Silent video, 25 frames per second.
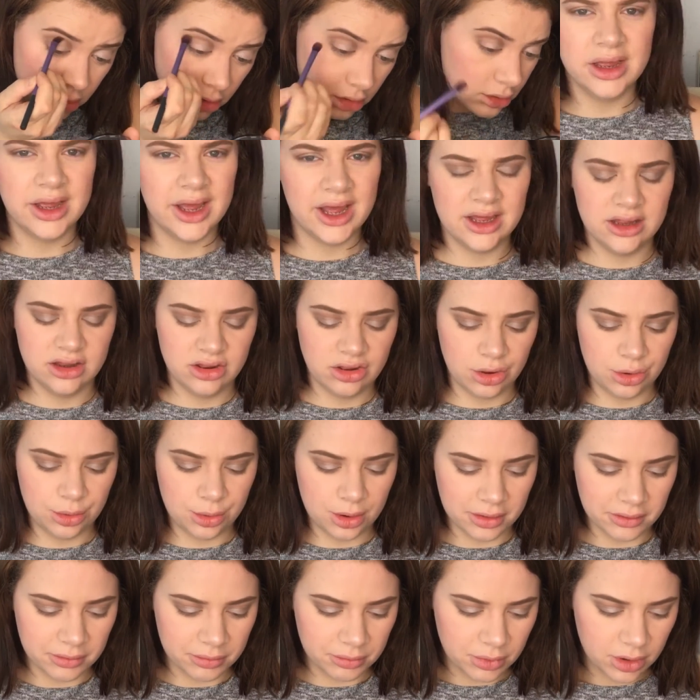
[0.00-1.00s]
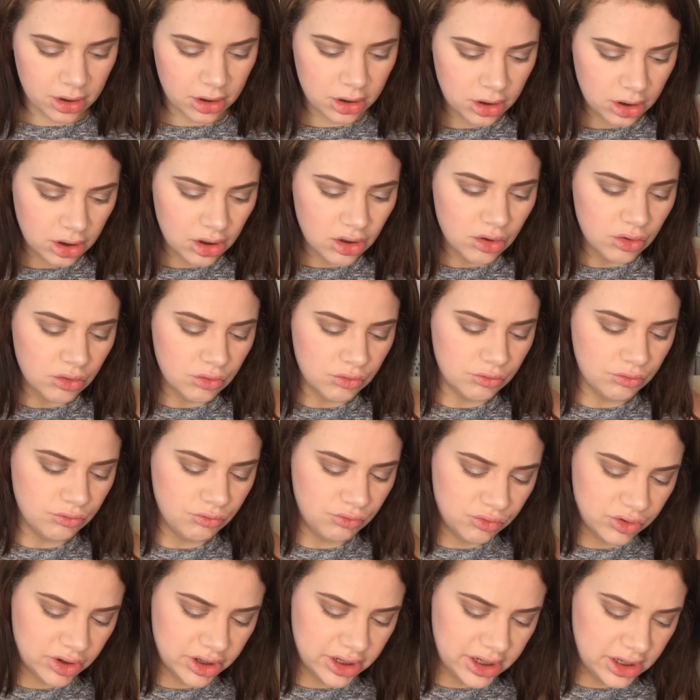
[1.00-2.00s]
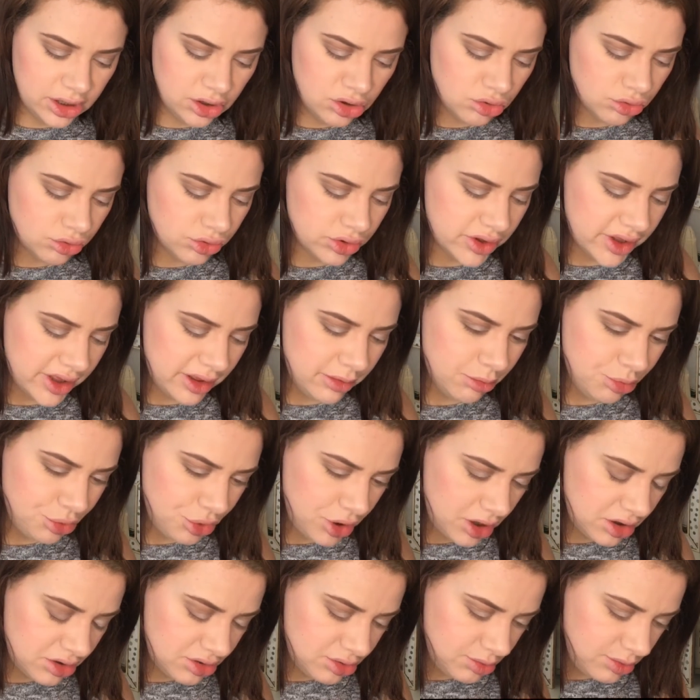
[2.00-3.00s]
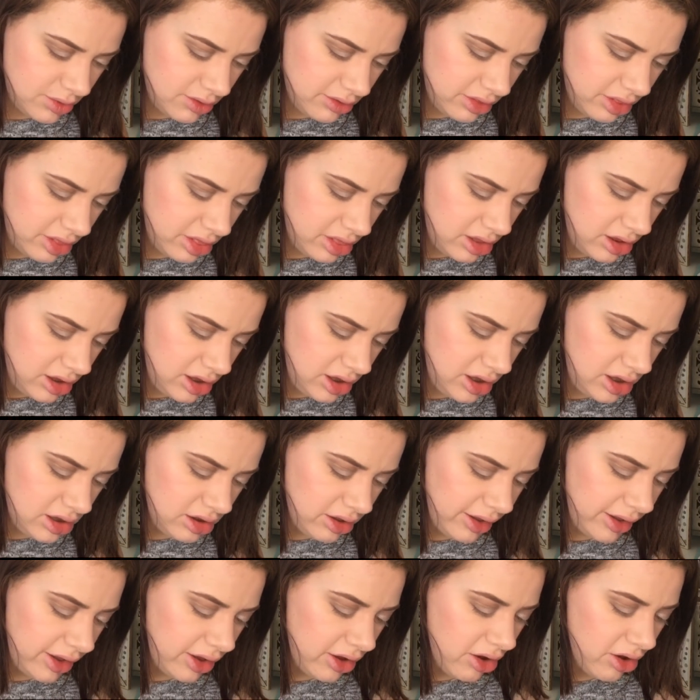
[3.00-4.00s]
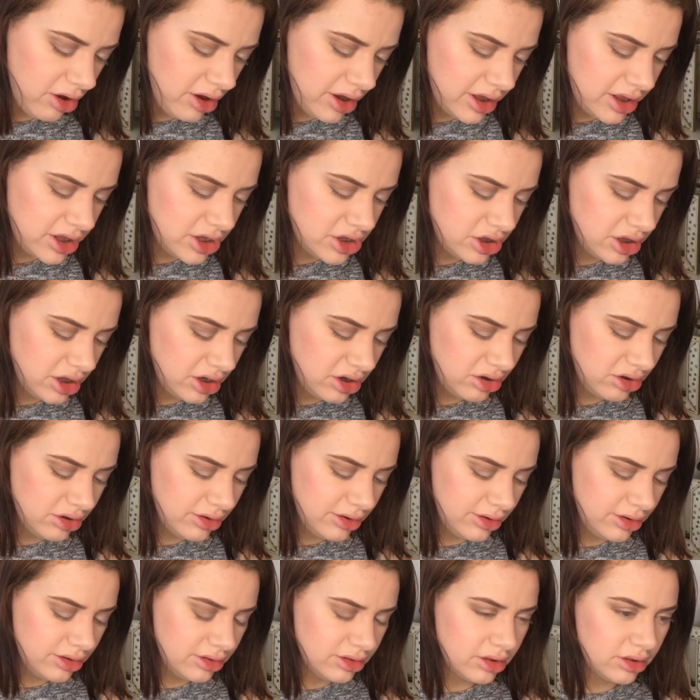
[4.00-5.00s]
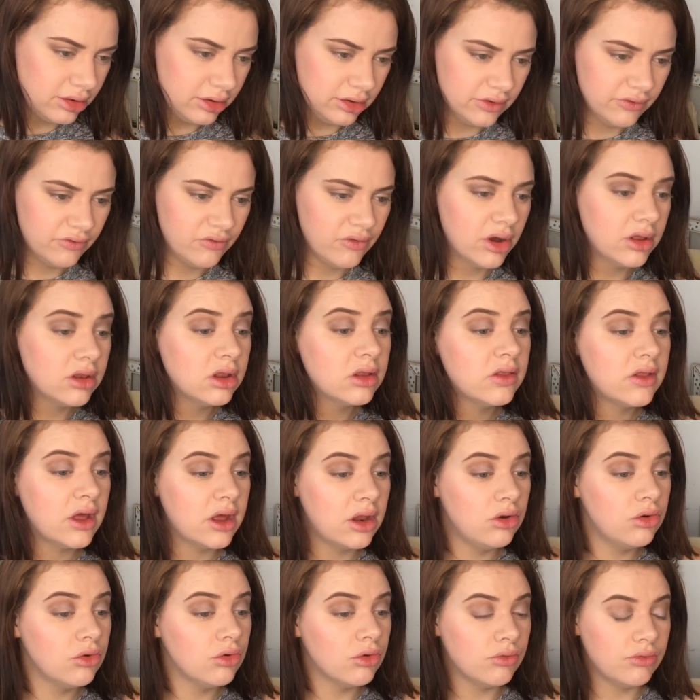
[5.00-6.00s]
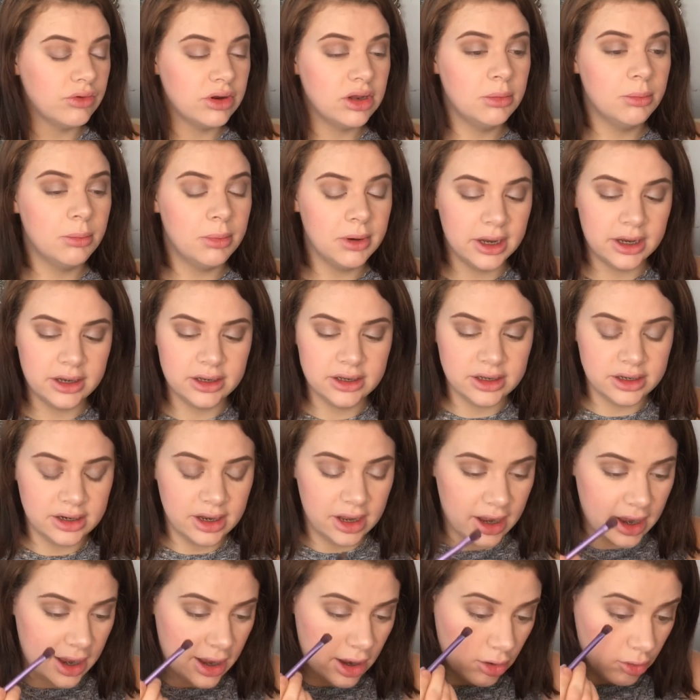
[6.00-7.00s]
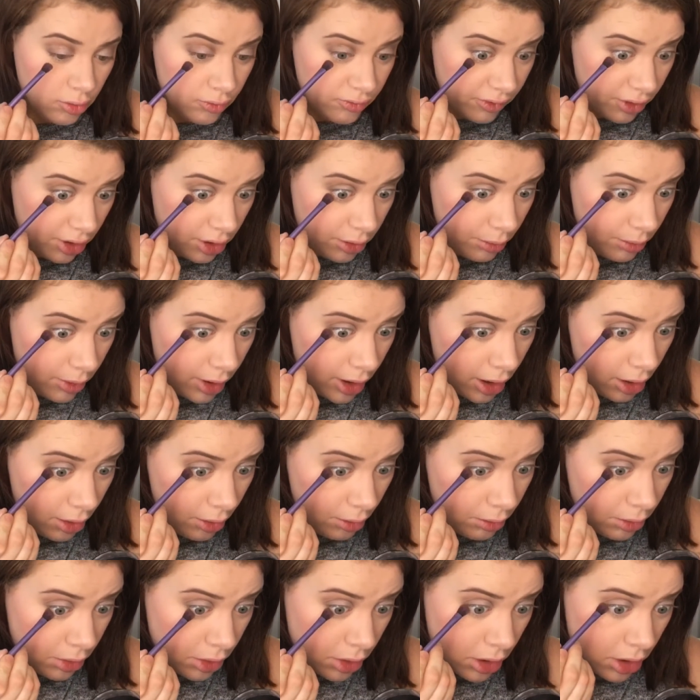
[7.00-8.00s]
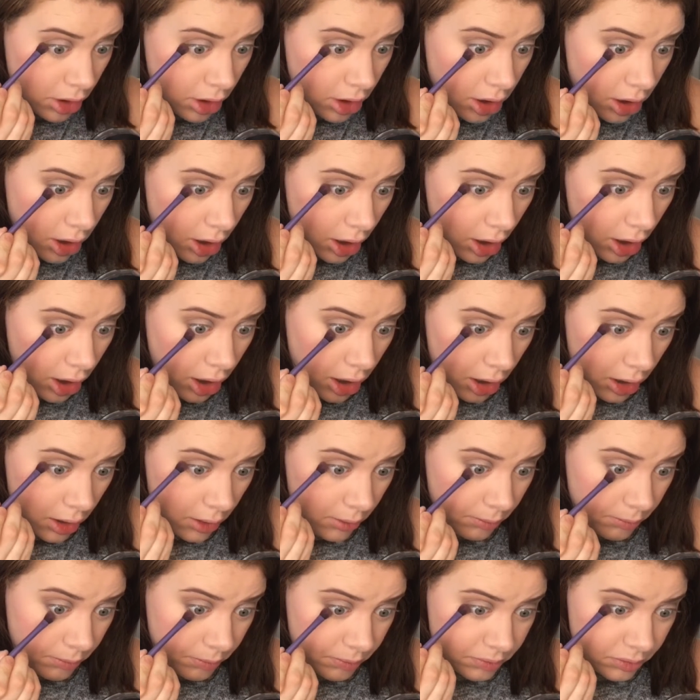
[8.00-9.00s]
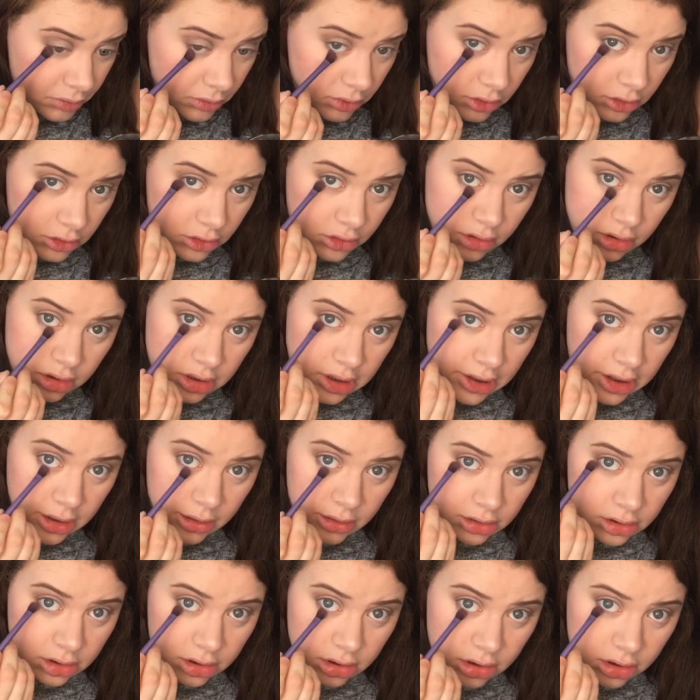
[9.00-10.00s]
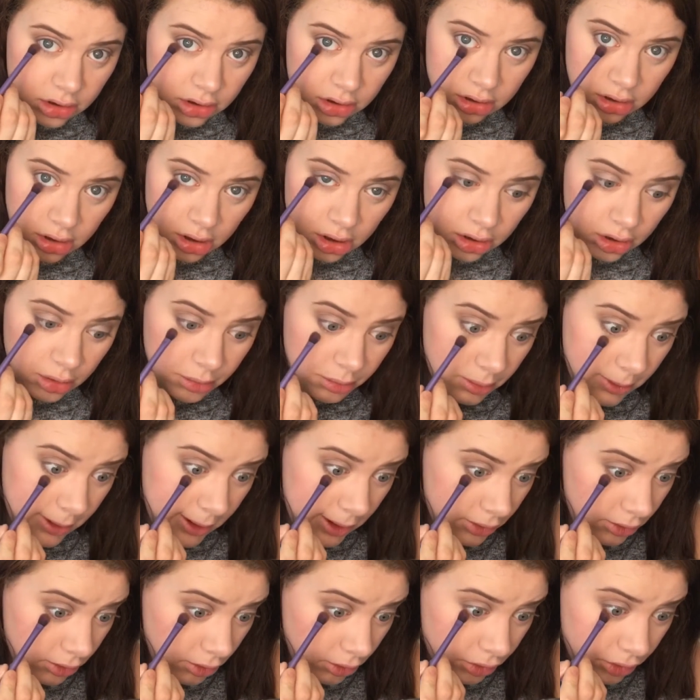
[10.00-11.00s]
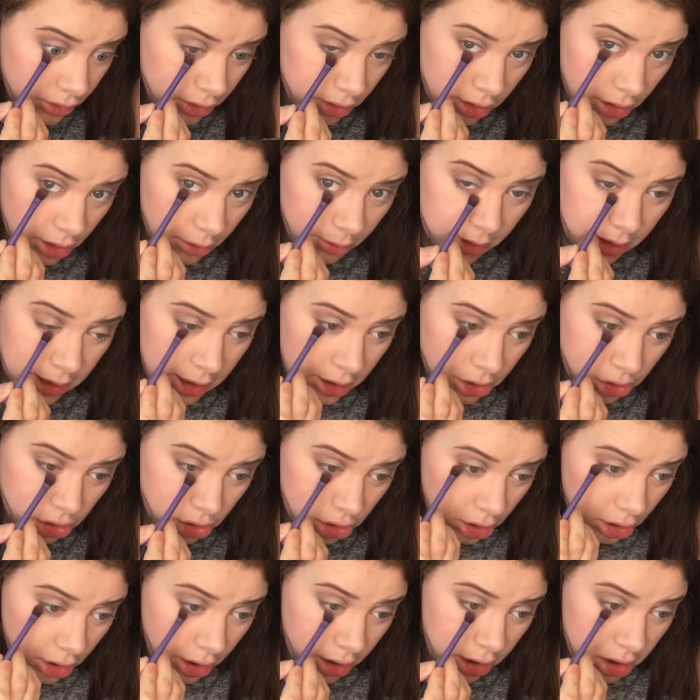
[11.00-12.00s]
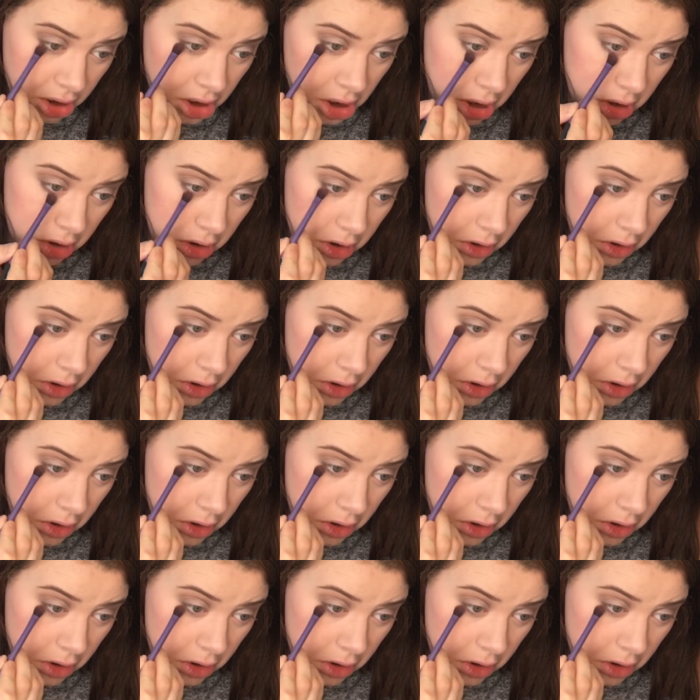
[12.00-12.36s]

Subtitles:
Okay, so I'm really not impressed with the like eyeshadows. I just find that they're not really blending out very well. I'm just going to take the darker brown on the lower lash line.